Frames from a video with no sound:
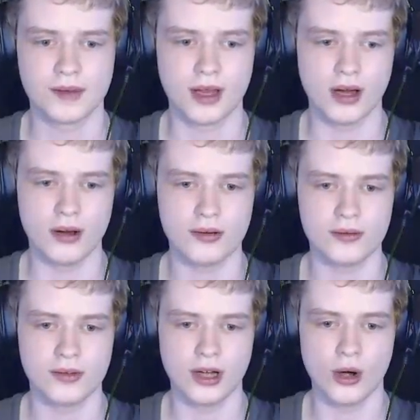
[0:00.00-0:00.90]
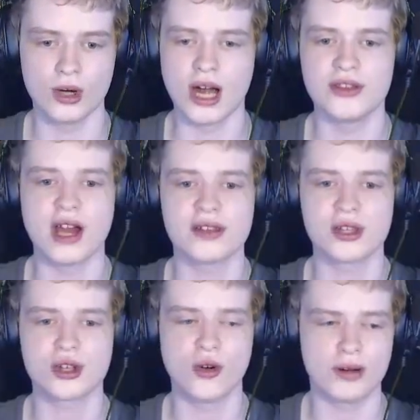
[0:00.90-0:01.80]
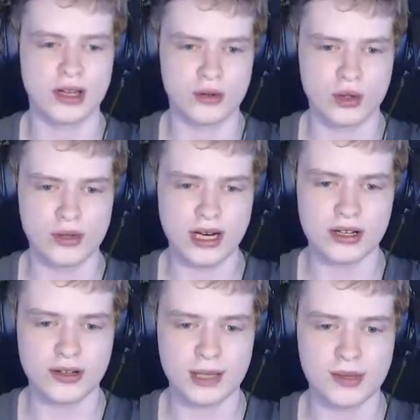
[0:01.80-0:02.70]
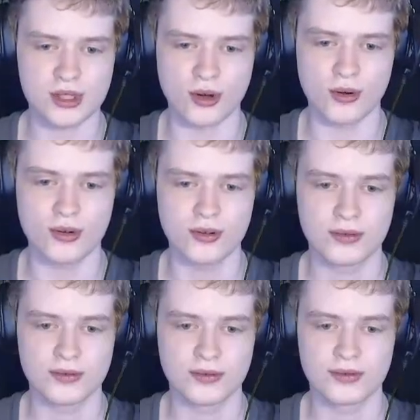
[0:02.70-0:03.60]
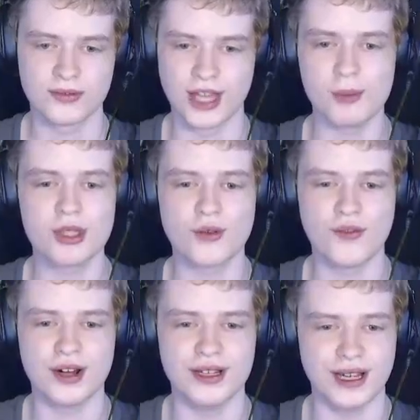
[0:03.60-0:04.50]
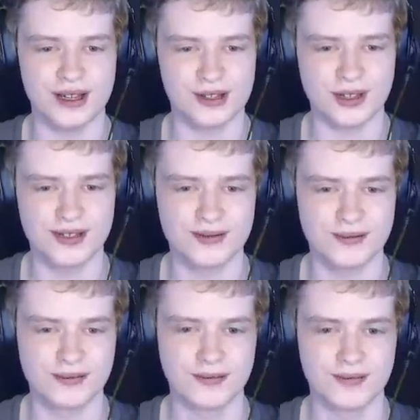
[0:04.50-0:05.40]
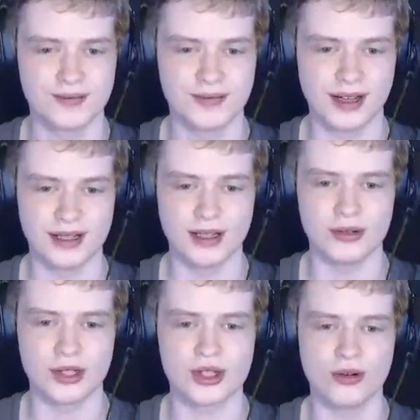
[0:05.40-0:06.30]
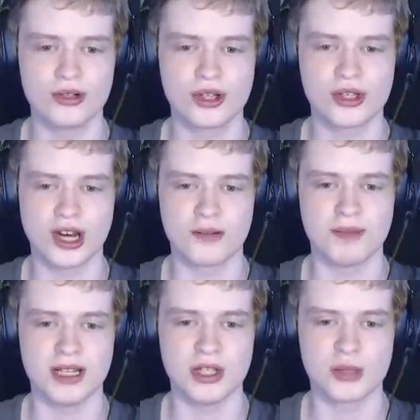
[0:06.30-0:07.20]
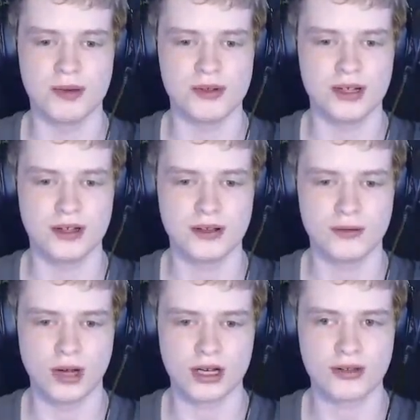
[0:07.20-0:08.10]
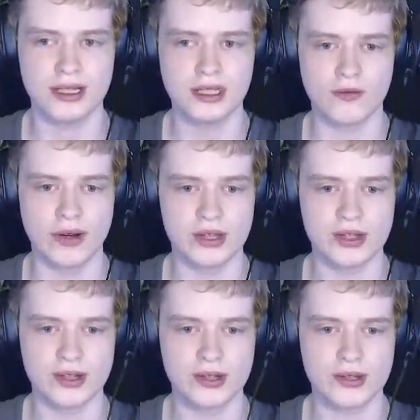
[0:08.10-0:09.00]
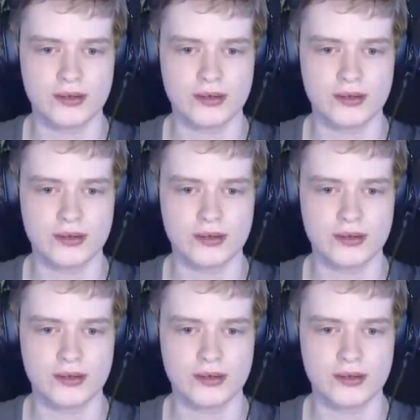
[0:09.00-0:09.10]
Oh. Oh, God, not the skull. I'm Do we not clean up the skull? That'd be so funny, actually. Alright, no, the skull was just there being spooky. I cleaned the rest of this.